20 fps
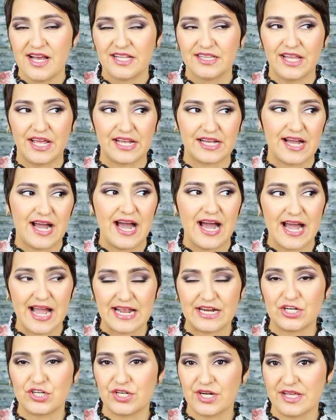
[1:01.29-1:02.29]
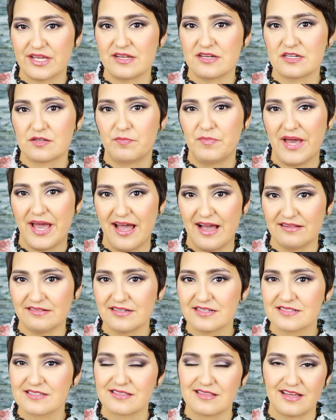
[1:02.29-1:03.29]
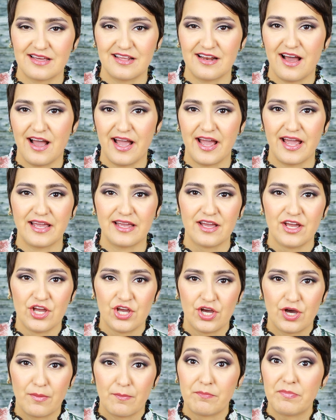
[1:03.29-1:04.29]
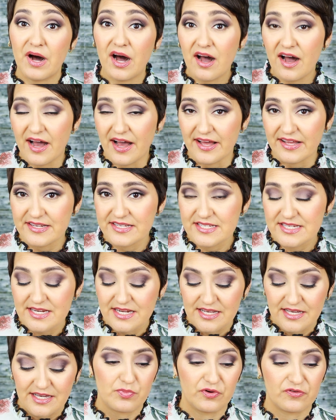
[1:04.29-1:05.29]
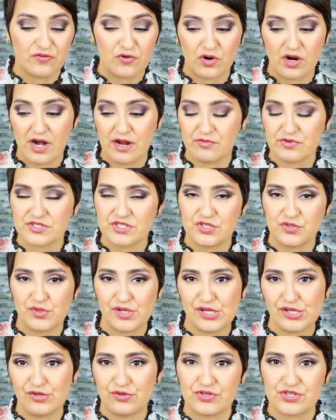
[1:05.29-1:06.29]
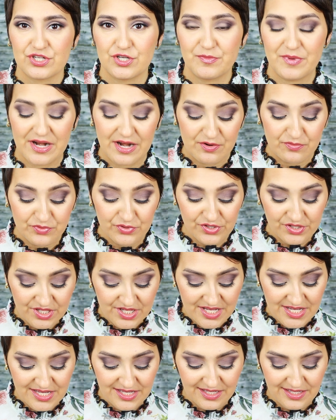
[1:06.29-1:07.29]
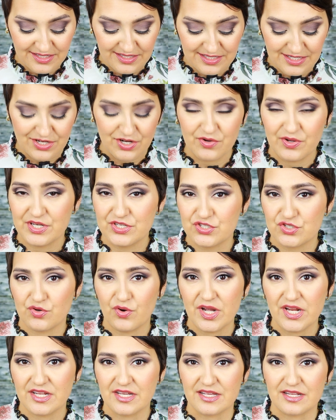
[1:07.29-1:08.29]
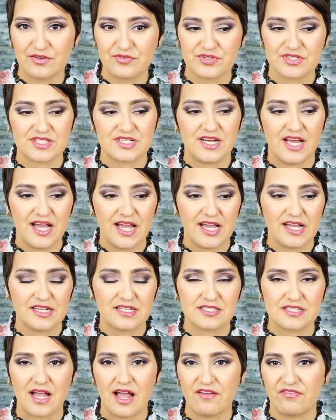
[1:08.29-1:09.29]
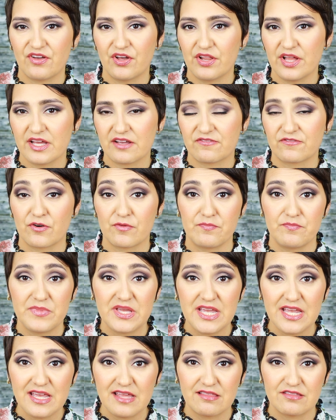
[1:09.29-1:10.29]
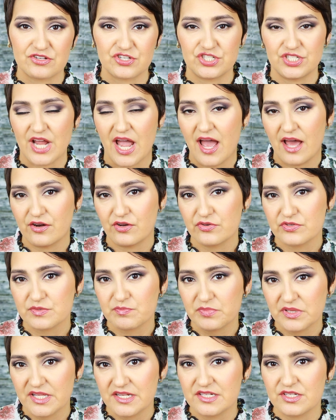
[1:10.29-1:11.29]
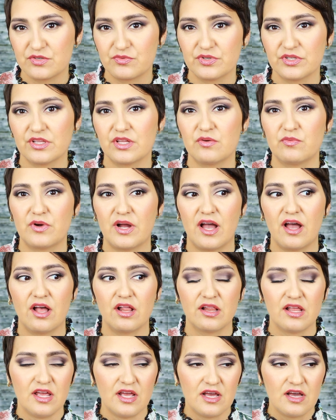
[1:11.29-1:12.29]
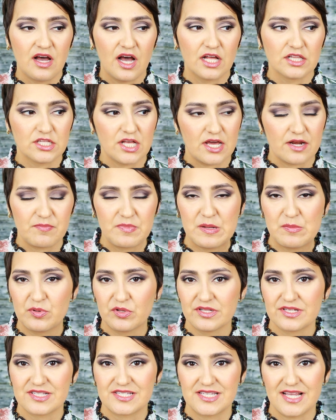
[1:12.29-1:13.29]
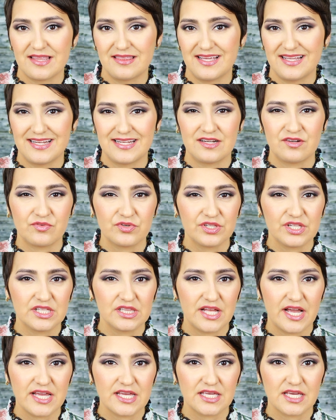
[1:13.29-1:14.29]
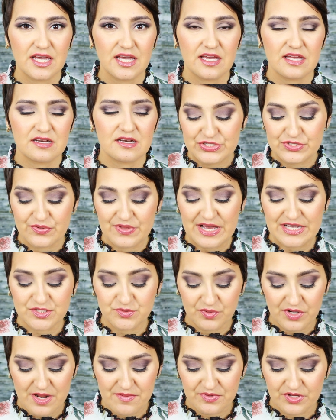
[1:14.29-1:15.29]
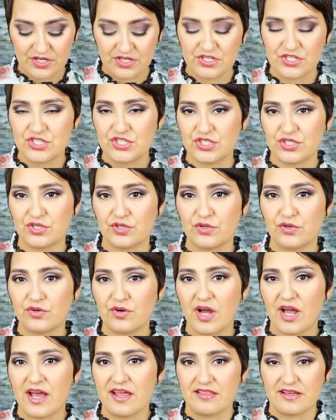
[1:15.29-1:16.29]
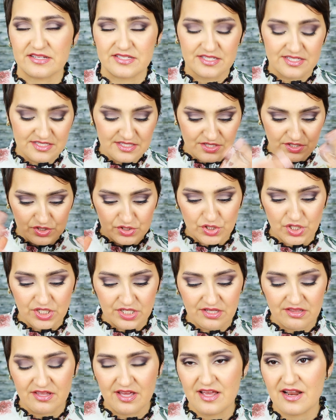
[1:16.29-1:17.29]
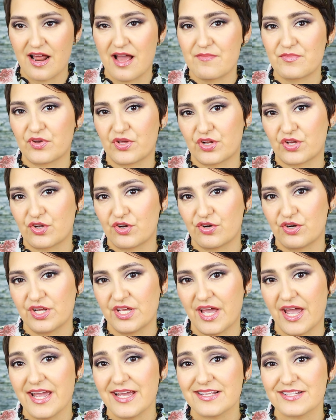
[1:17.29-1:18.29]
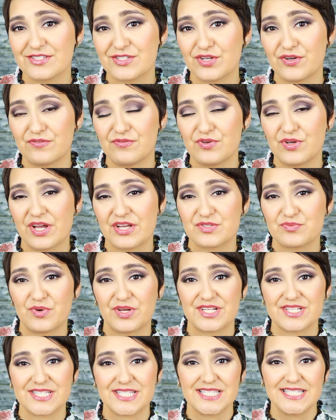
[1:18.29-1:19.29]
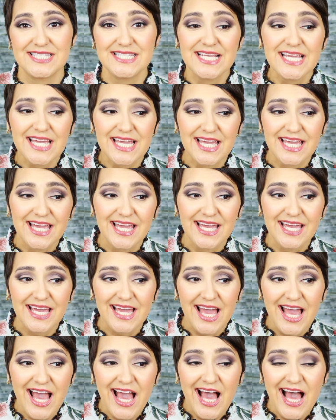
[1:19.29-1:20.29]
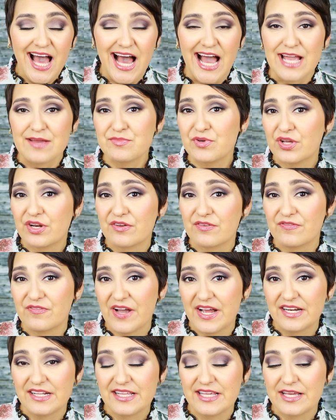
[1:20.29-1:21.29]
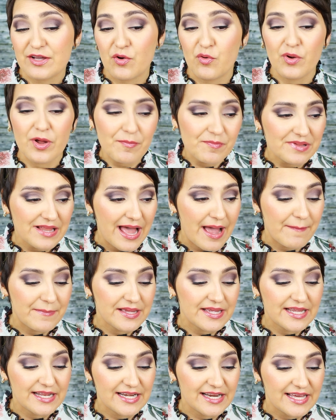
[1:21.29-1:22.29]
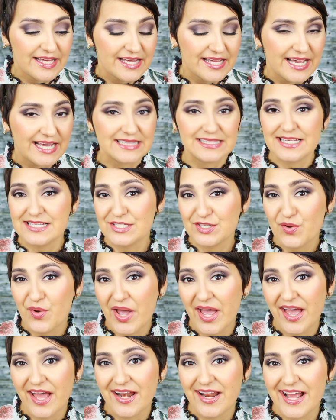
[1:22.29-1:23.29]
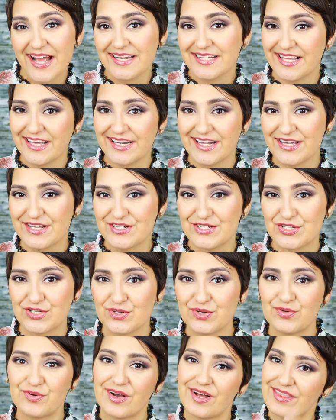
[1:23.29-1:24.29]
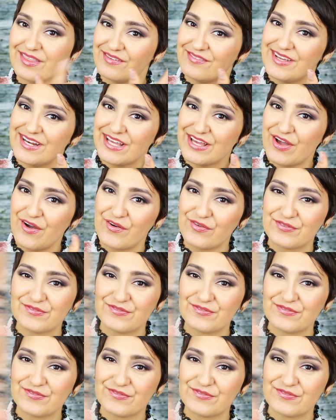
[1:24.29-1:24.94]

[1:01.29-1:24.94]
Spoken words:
like higher end palettes that I bought before I was doing YouTube, and I really, enjoyed it. It was nice. I felt like for me, the shadows blended really well. A lot of people had said they didn't really like it. So that's what I'm gonna do. This is the look that I'm gonna create. So if you guys wanna see, I am gonna finally quit blabbing and let's go ahead and get into the video. Okay,